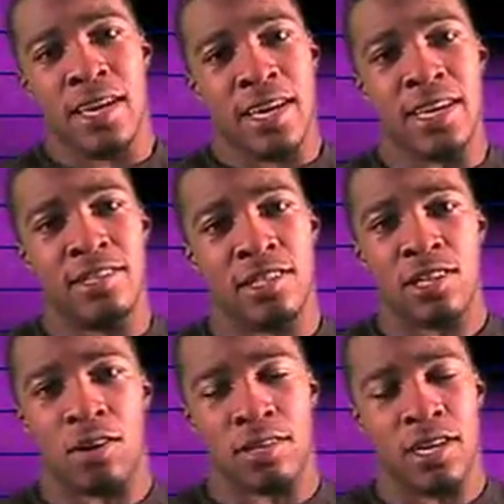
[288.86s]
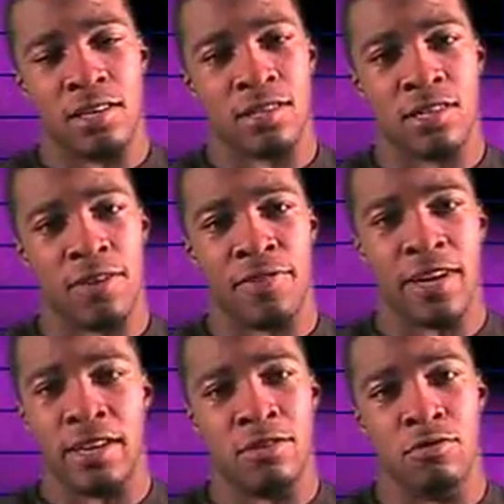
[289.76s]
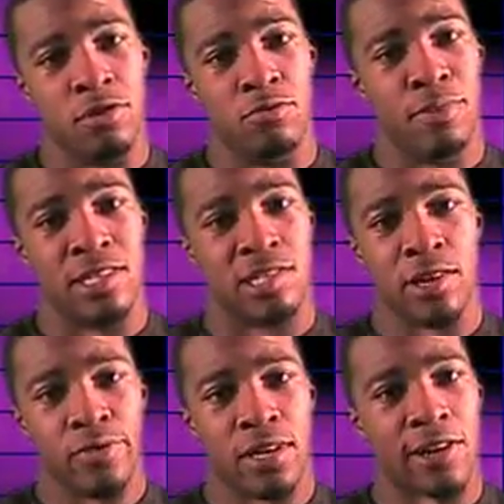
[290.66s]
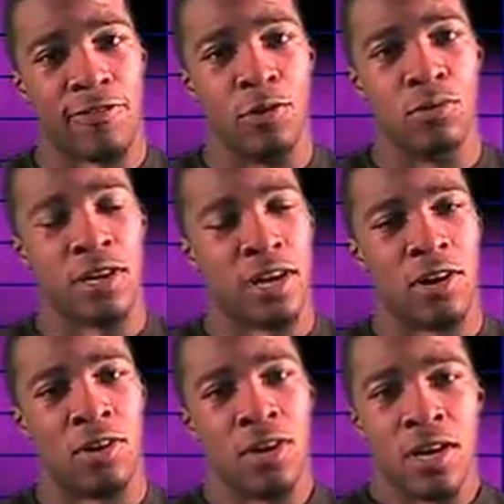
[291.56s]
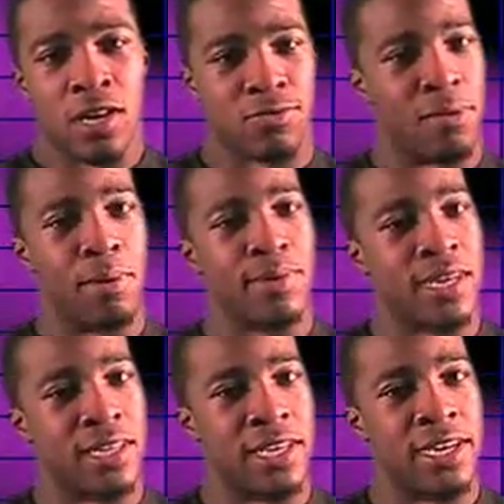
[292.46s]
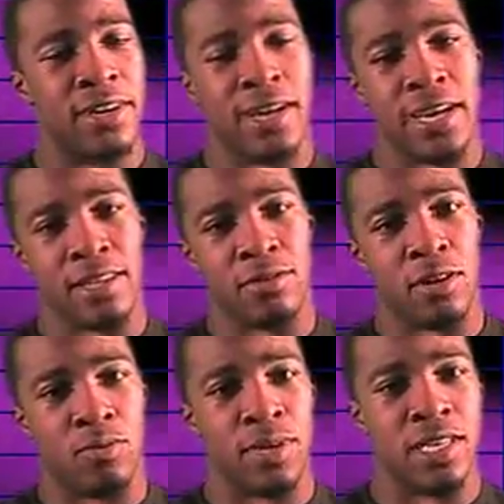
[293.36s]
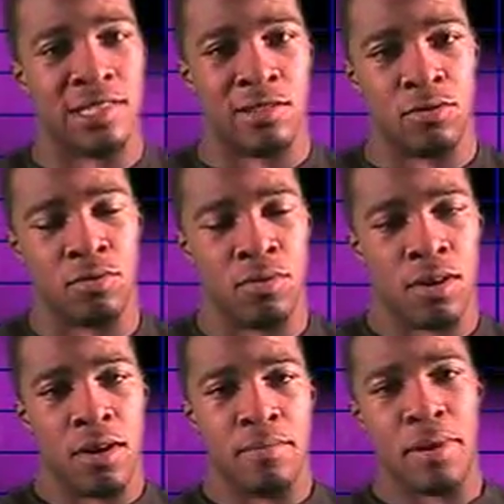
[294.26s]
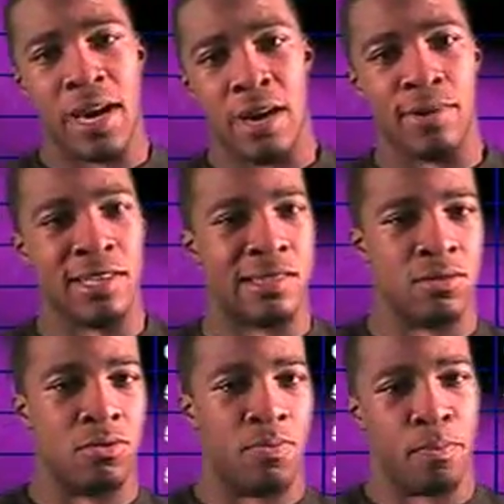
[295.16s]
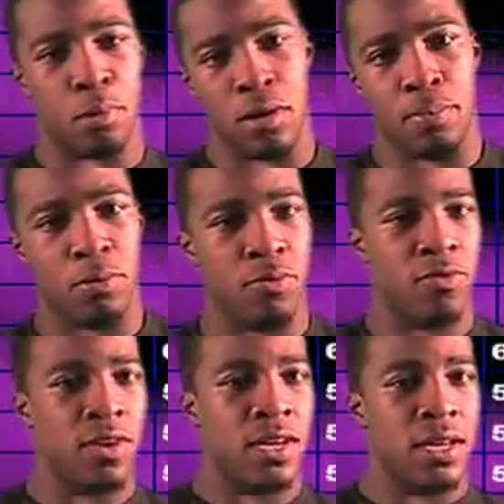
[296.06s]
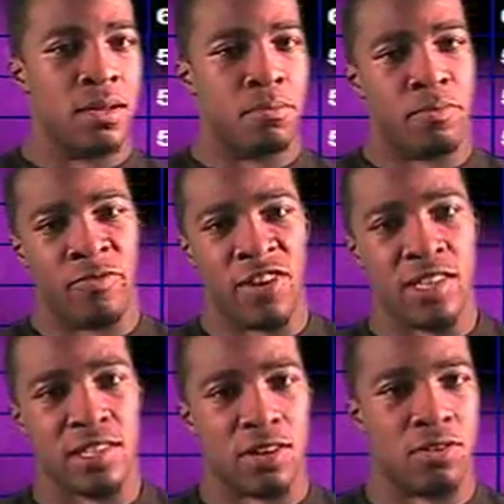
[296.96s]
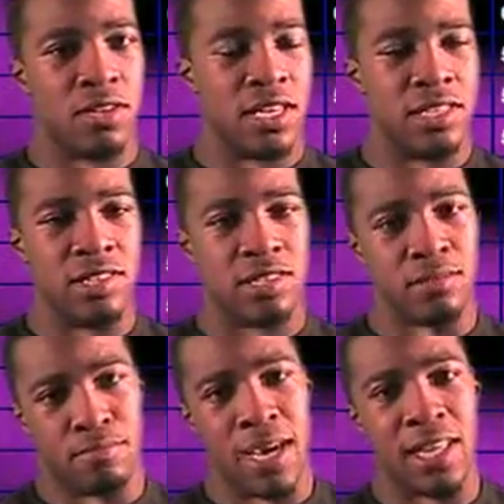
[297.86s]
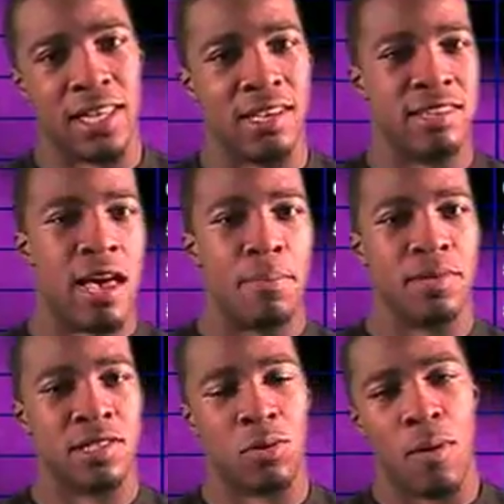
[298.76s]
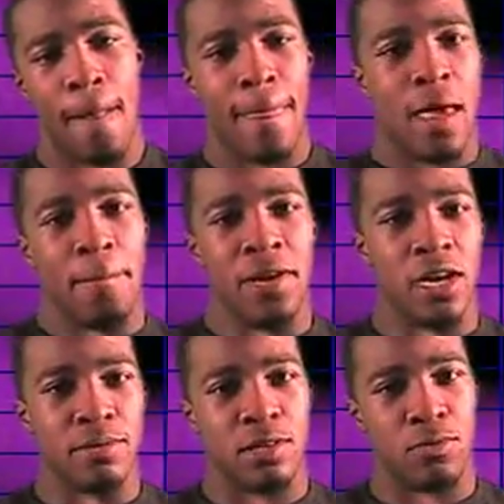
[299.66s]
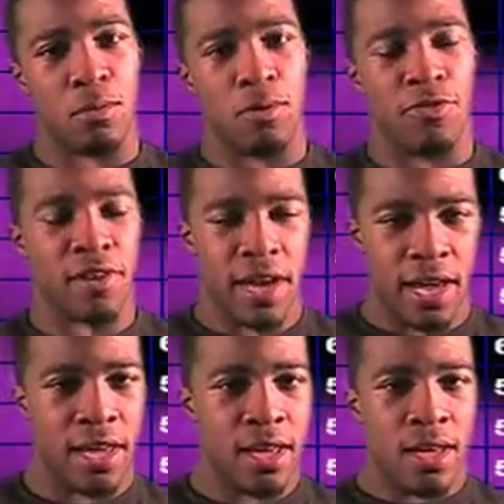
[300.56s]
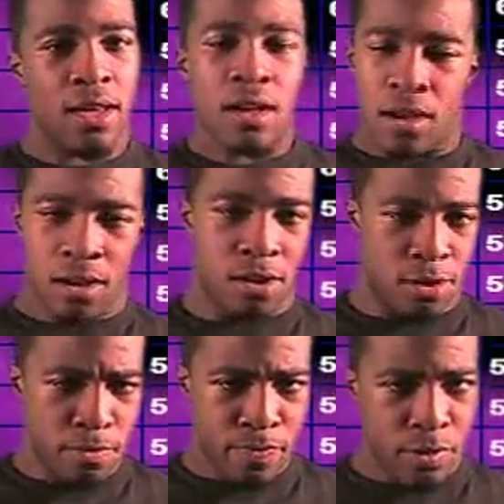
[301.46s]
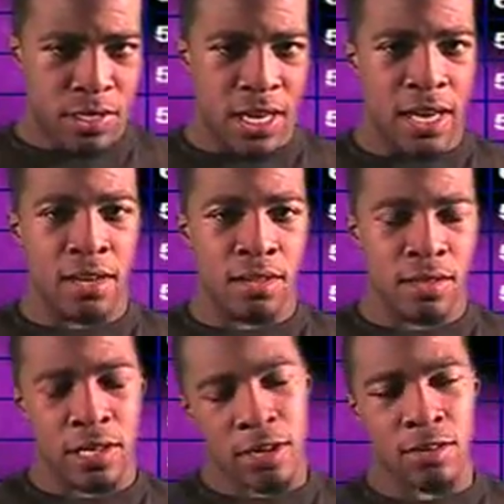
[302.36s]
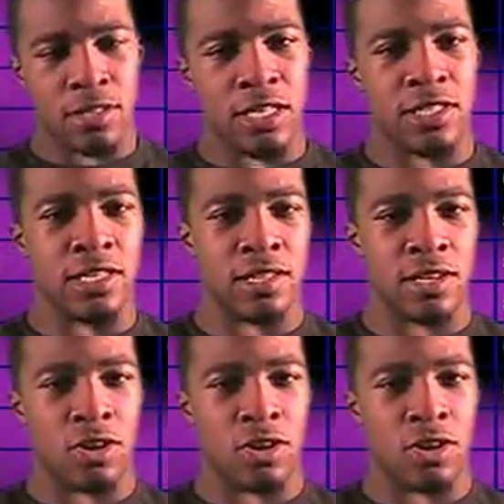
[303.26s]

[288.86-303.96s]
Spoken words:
he just talked hella stuff there, and you made yourself look like a fool there, Hall, because Romo went out there and, with his little pad, with his little bulletproof vest on, and he just made things happen. So big ups to Romo for that. See how their season